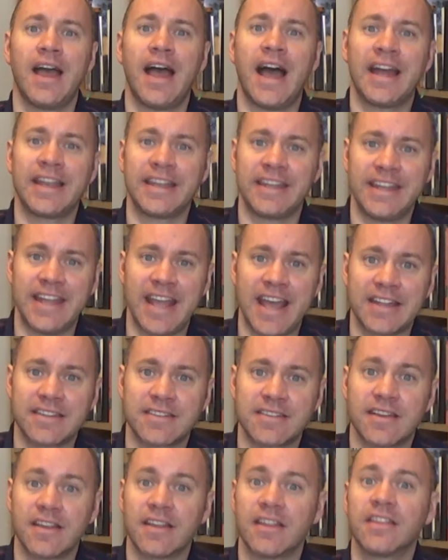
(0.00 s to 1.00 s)
And
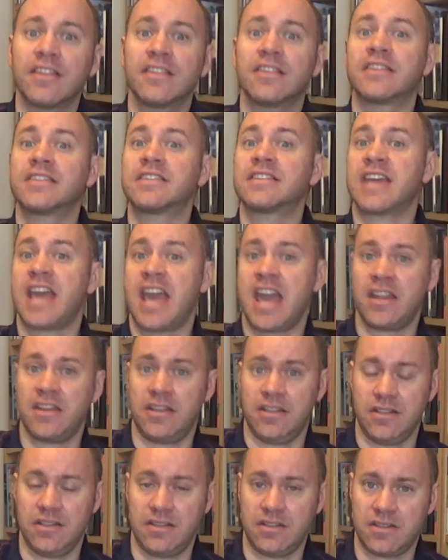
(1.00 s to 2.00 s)
yet the
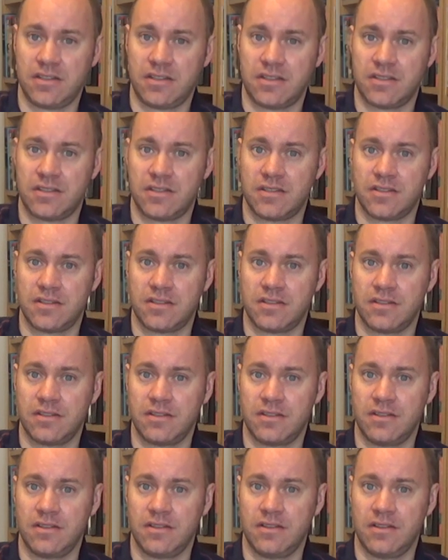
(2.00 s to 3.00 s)
tenants,
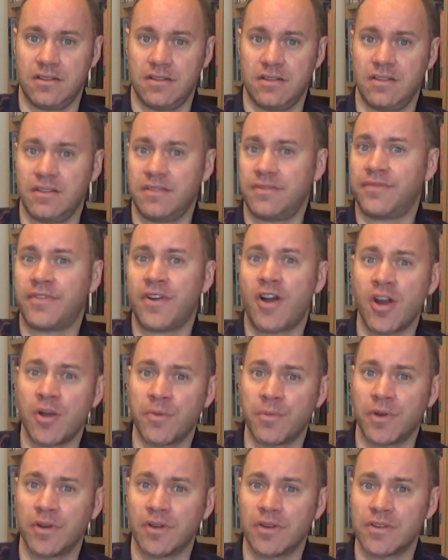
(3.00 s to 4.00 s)
the
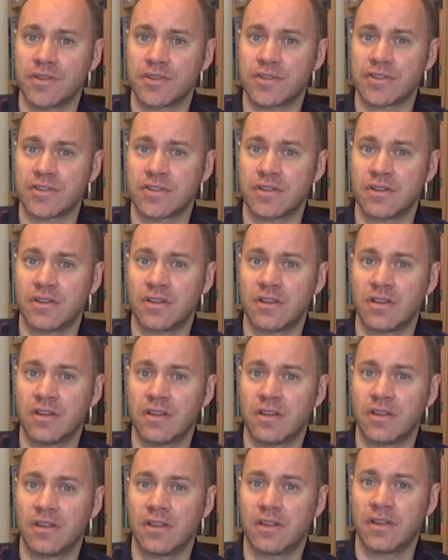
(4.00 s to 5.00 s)
farmers,
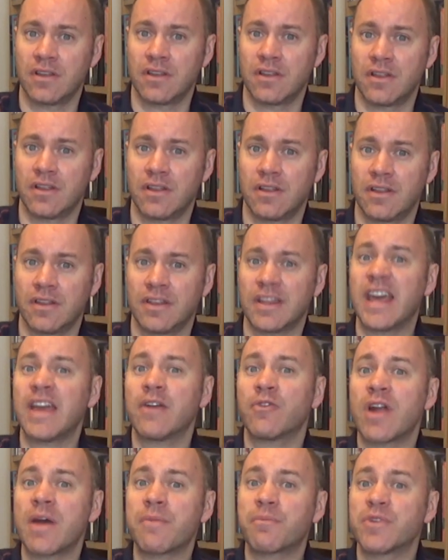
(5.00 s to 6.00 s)
they
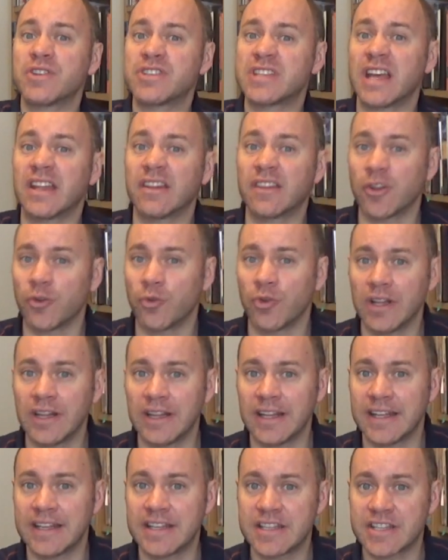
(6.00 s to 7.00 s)
represent the
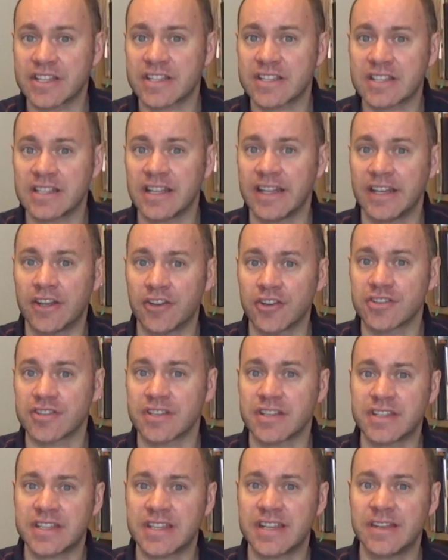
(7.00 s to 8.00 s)
religious leaders,
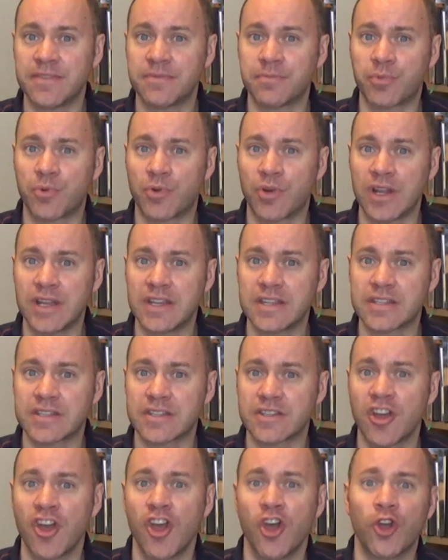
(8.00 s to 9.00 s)
the chief
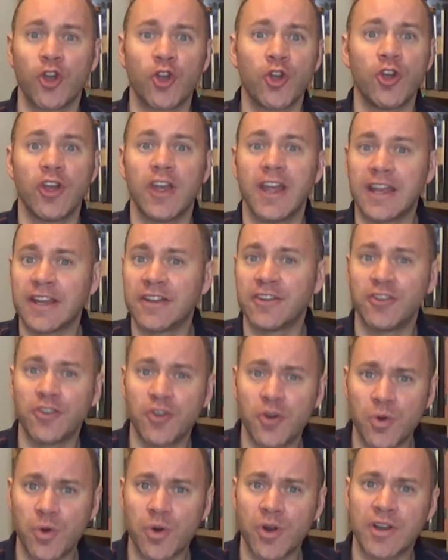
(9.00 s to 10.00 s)
priests who
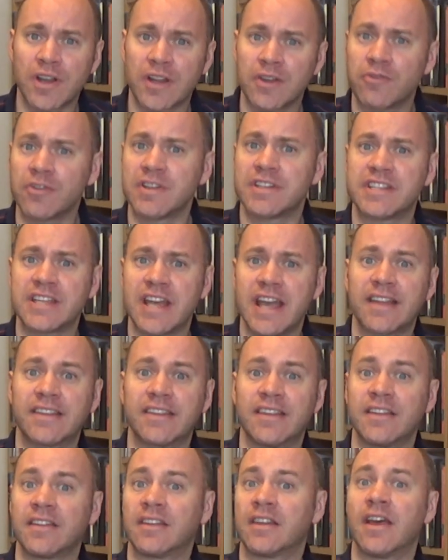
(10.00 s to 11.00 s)
ignored and
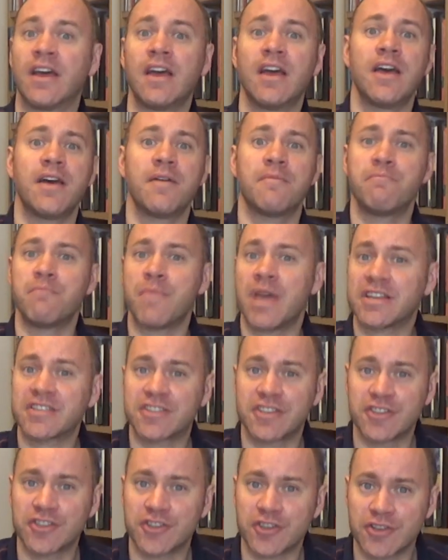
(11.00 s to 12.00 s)
rejected the
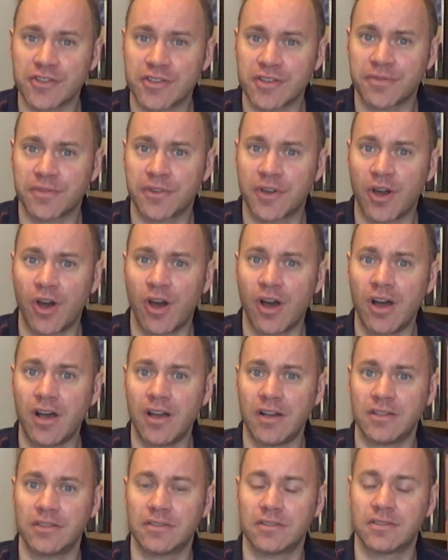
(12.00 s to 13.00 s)
messengers of God,